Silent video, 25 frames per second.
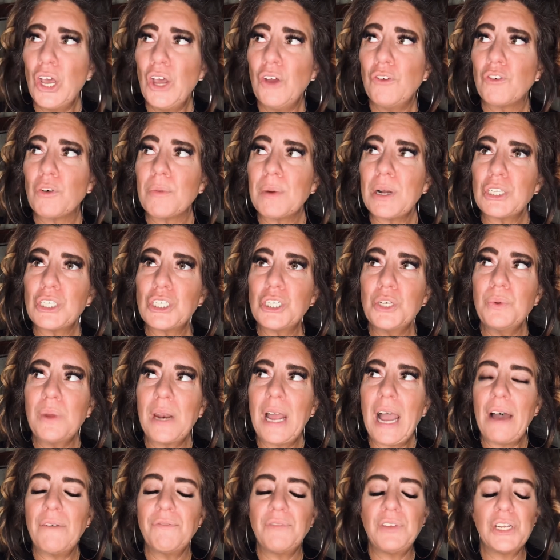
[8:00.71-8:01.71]
for about
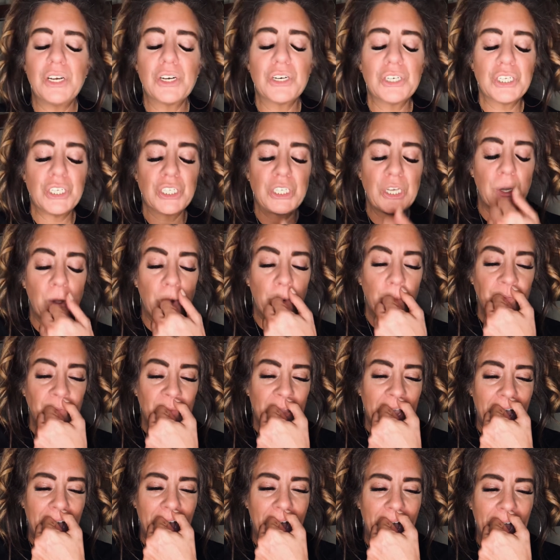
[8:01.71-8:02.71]
2.5 years. So
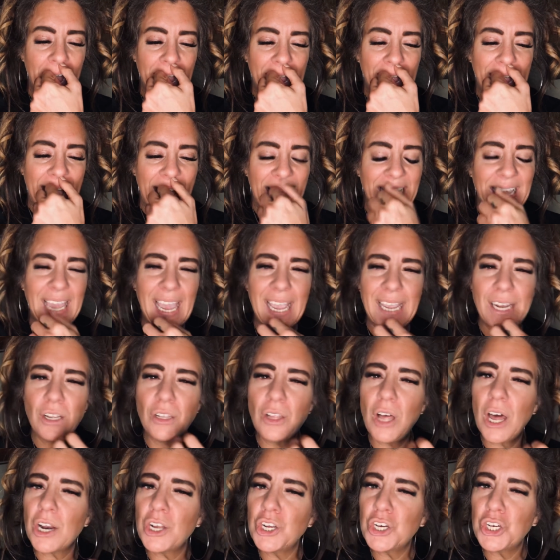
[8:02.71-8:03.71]
I gained a
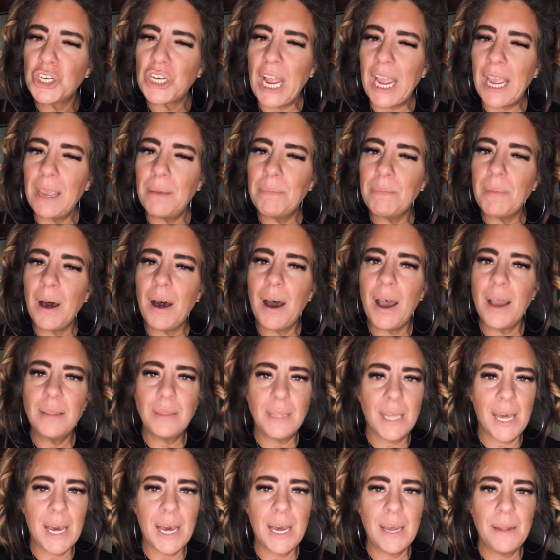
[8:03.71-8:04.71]
lot of shame behind
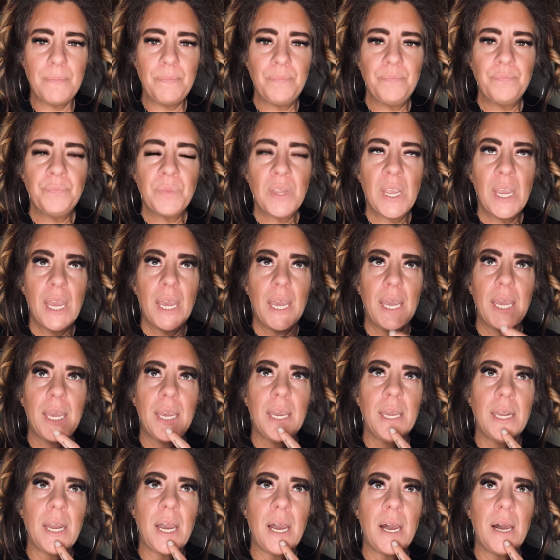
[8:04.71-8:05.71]
that,
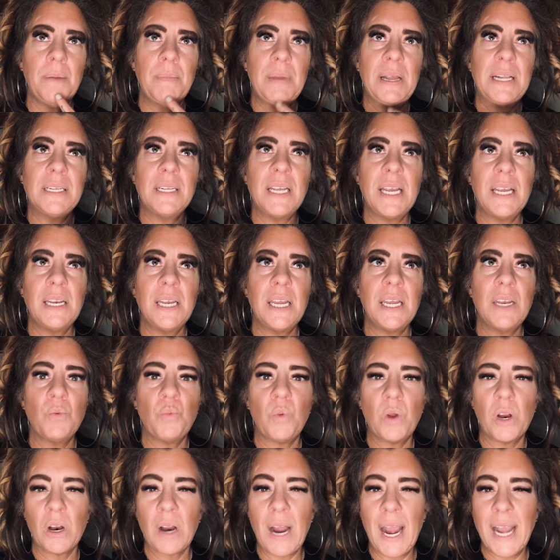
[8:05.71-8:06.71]
and
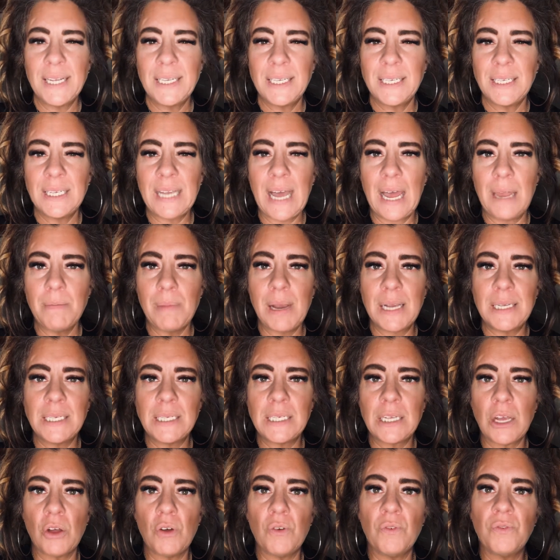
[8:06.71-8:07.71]
where I set
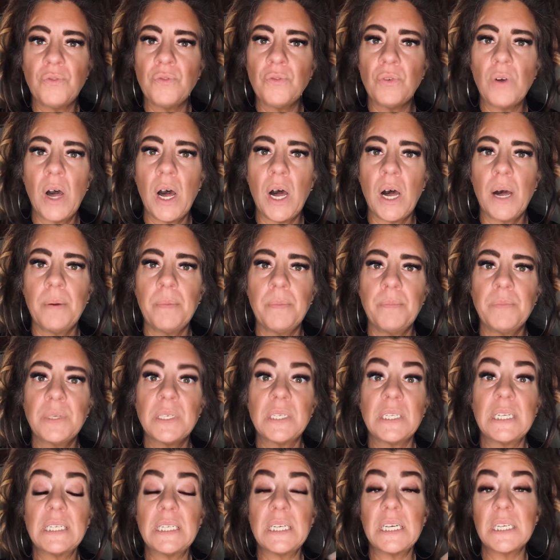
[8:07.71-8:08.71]
myself
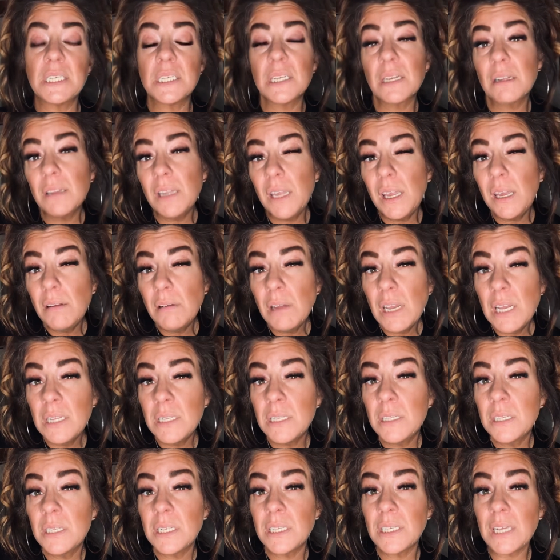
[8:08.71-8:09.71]
statistically in
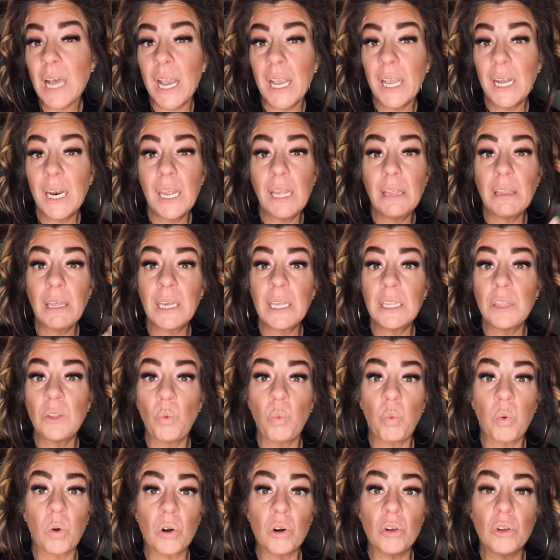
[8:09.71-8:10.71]
society, like in the
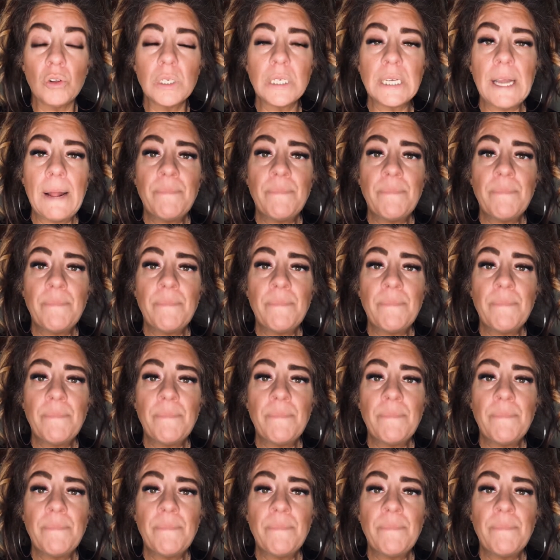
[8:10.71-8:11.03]
world,